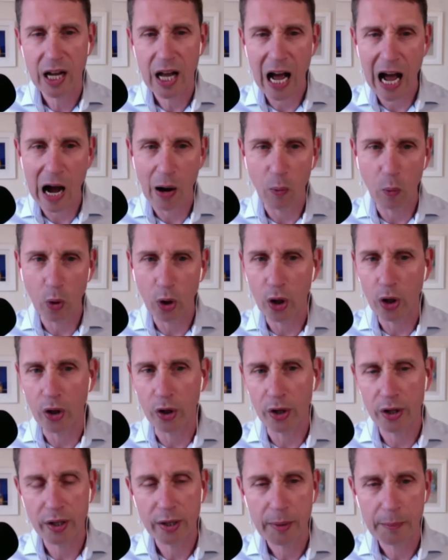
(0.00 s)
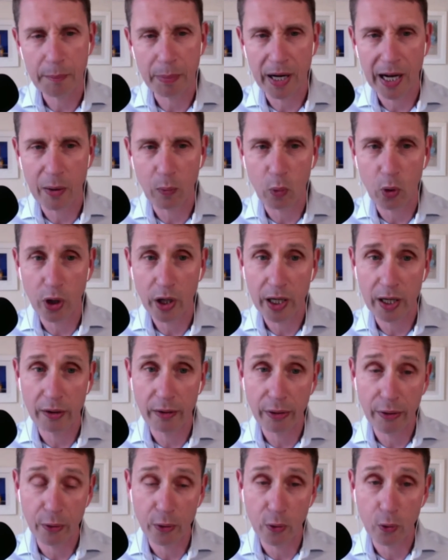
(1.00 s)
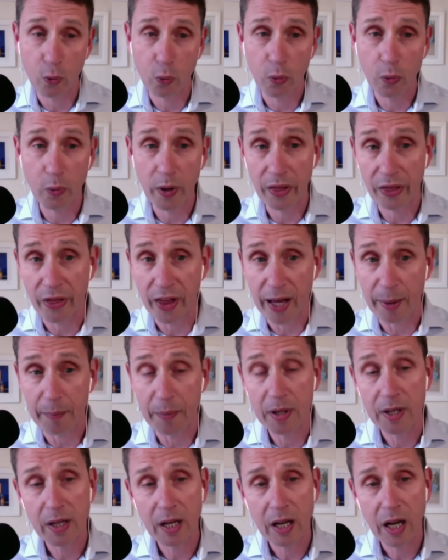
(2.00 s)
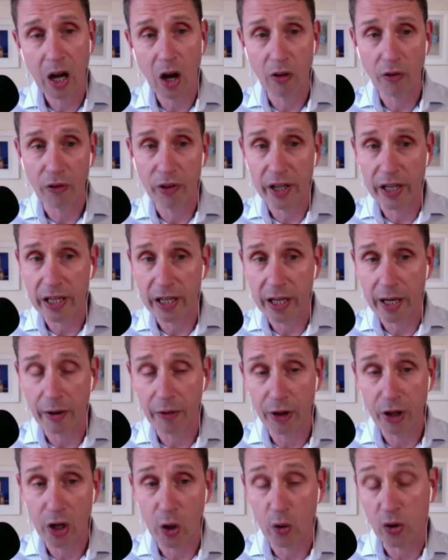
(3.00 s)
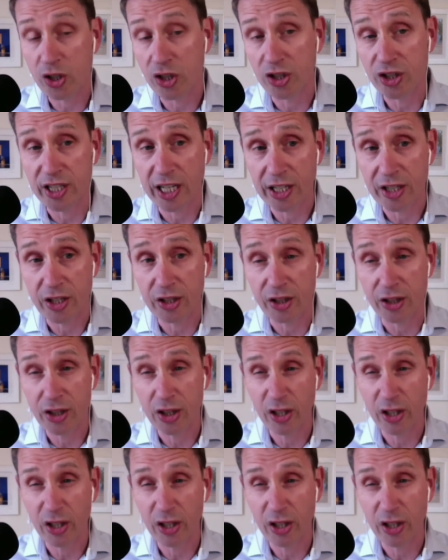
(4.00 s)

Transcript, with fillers: at work by working through with them on the uh, on the coaching sessions.